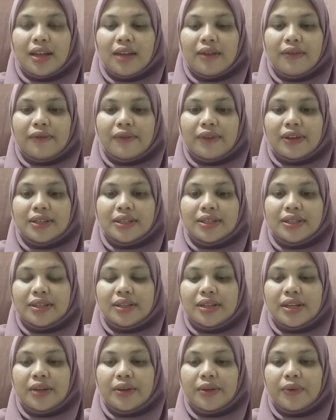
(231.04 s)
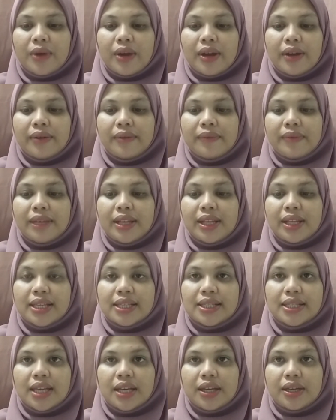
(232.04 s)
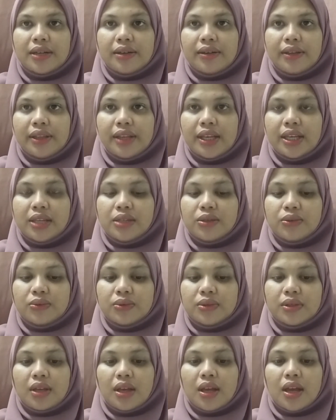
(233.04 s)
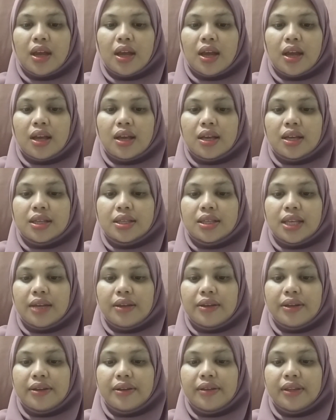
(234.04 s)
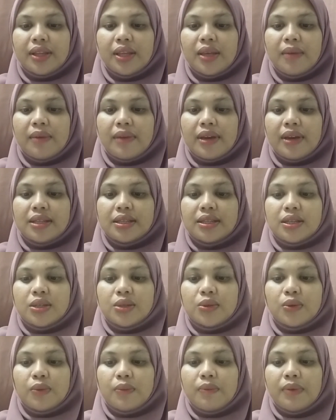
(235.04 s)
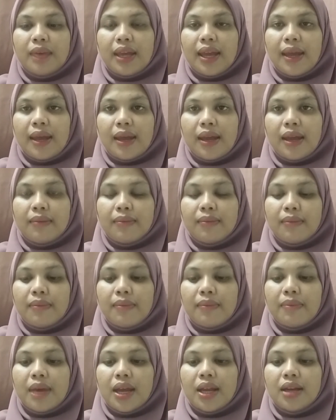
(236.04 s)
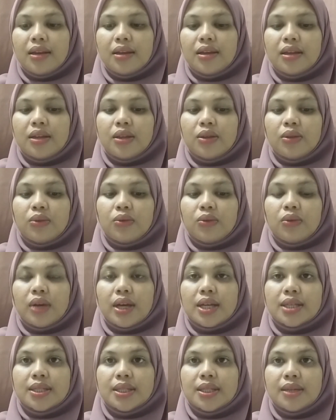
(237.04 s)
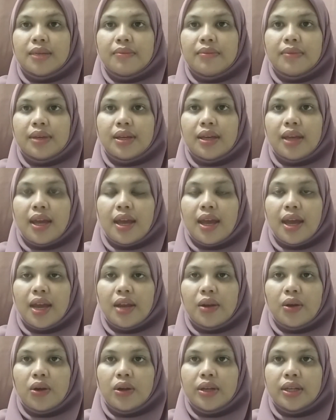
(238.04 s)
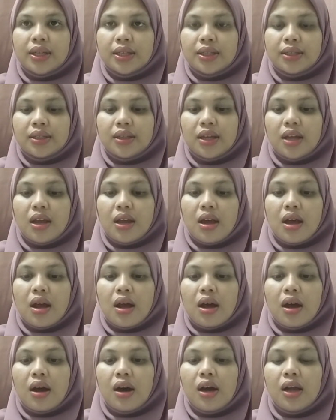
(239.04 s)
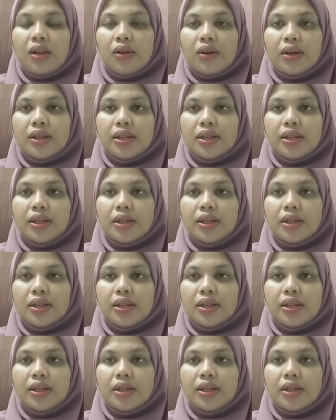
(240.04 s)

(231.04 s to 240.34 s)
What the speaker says: non-functional requirement is security issues. Security measures should be implemented to customer and owner. All